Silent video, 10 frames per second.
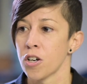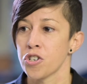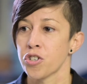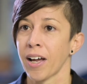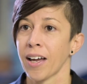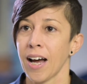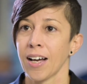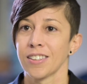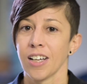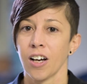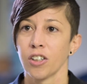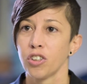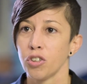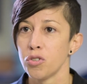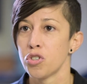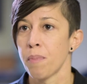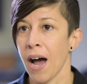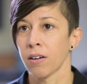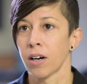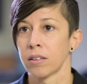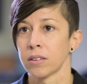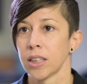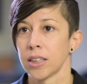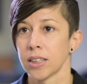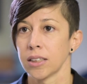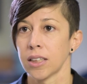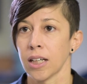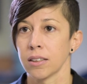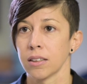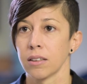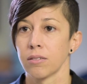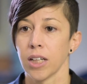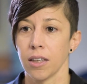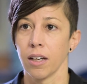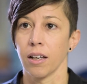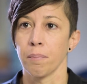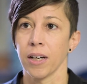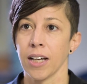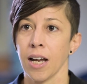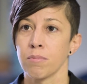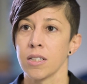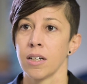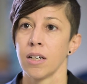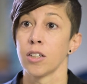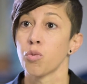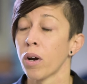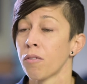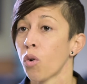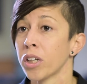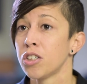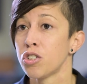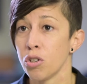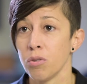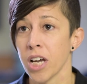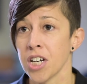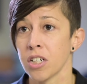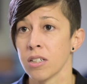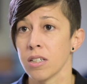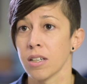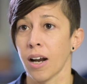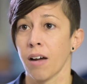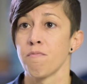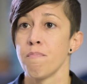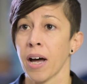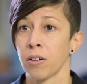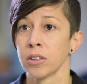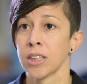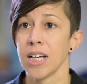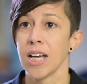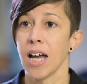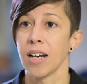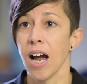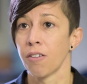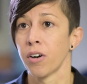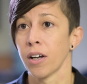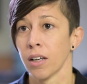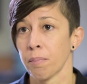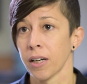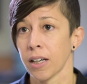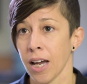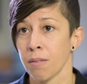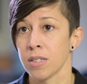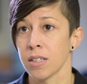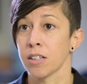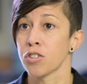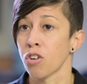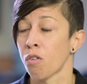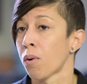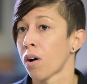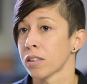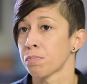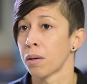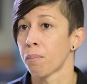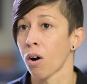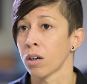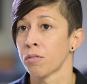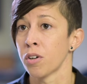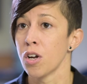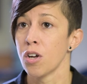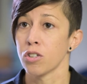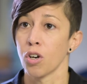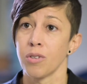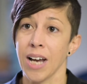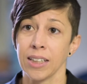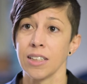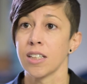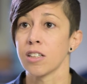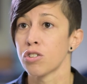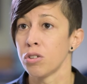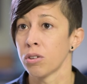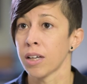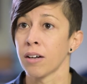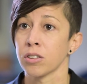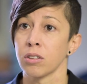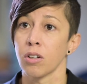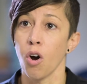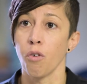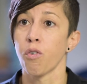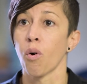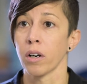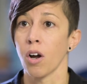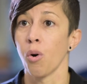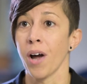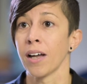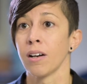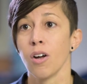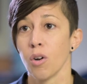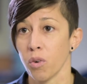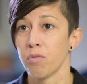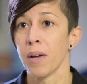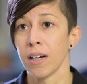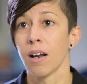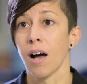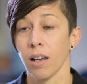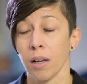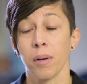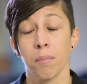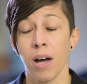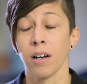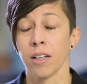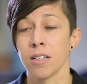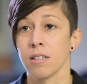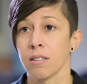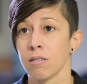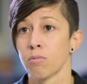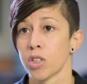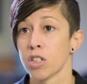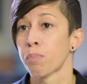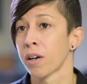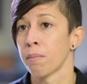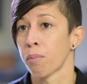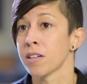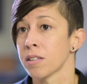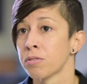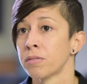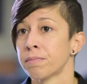Australia has a huge background in success in the Olympic Games. It's one of only two nations that have medaled in every Olympic Games that softball has been a part of. So 96, 2000, 04, and 08, we've been Olympic medalists, which is pretty impressive.